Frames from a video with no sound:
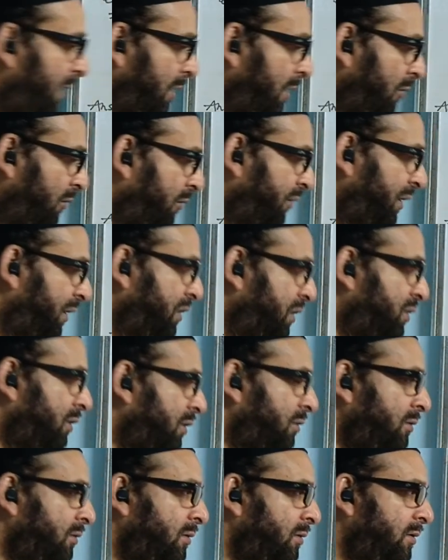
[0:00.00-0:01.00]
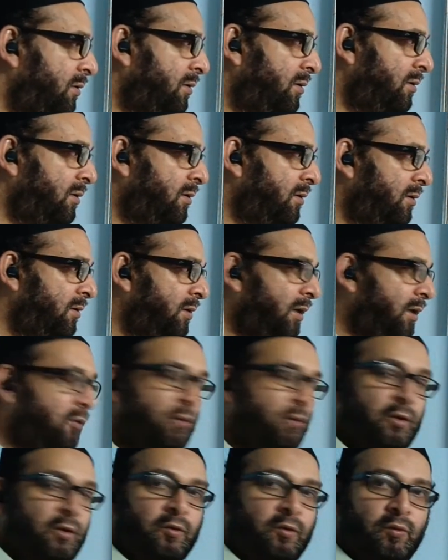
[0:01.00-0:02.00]
the value of friction
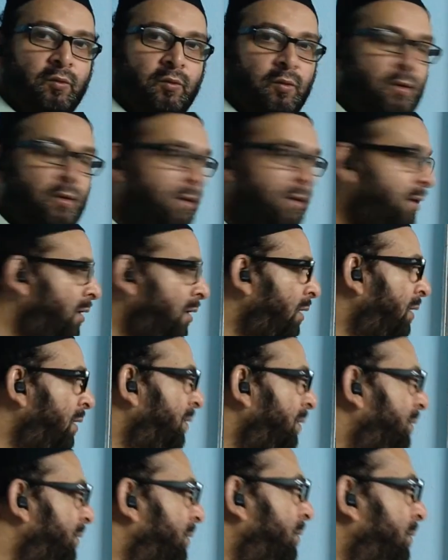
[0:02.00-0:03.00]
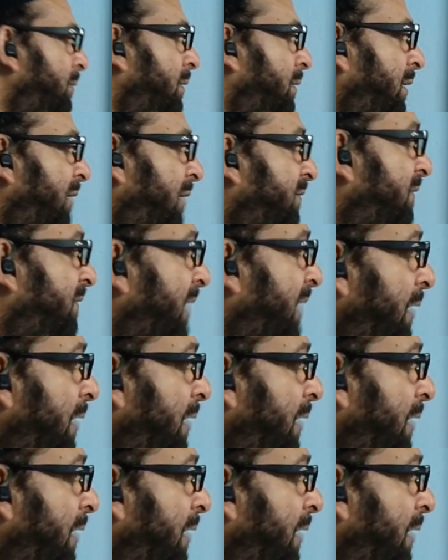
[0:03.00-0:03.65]
equal to. If